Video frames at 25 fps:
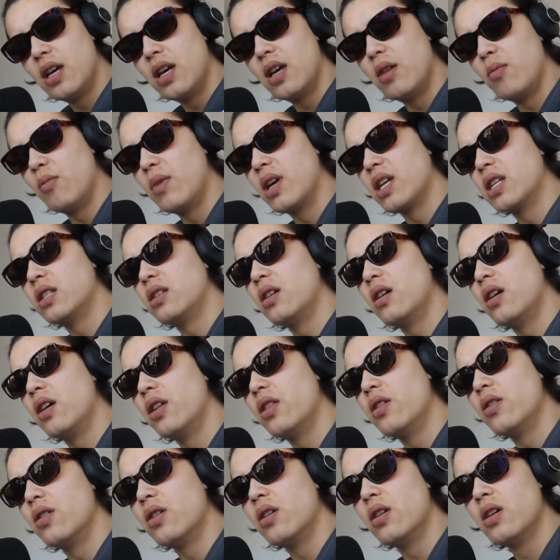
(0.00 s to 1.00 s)
It makes the
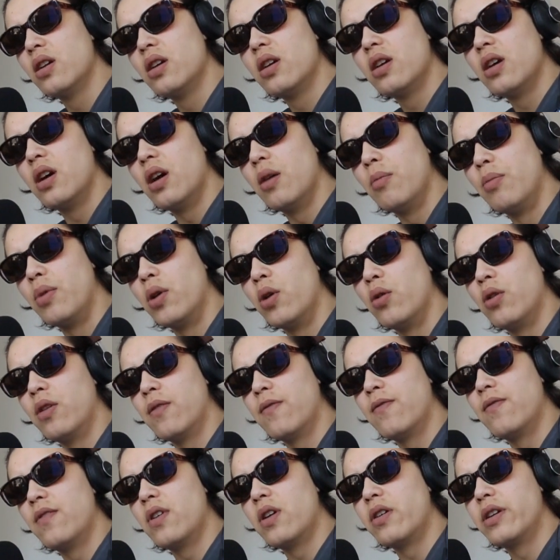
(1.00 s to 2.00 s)
other
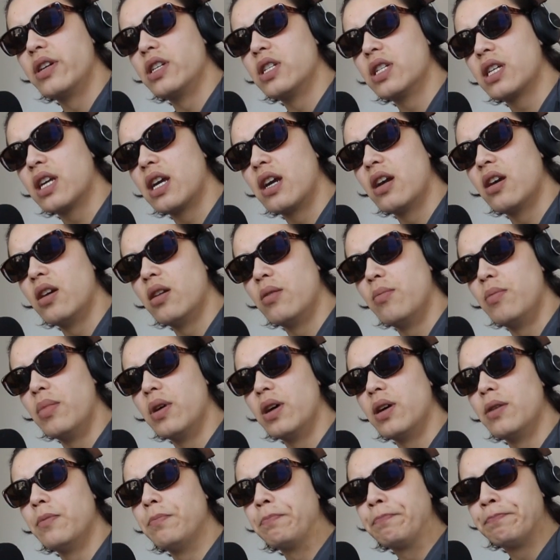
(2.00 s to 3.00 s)
opponent very scared,
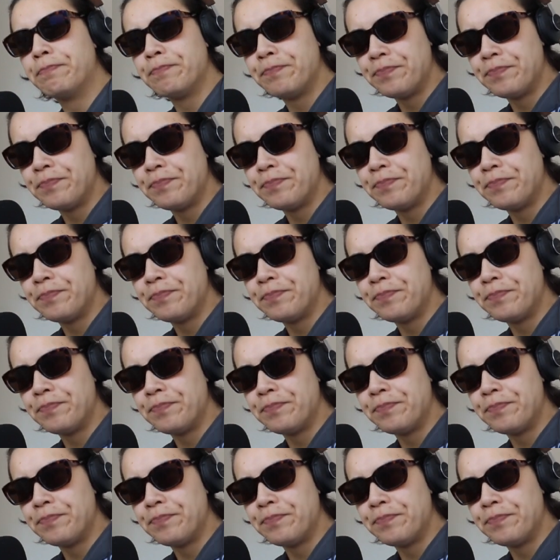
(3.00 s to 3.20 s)
but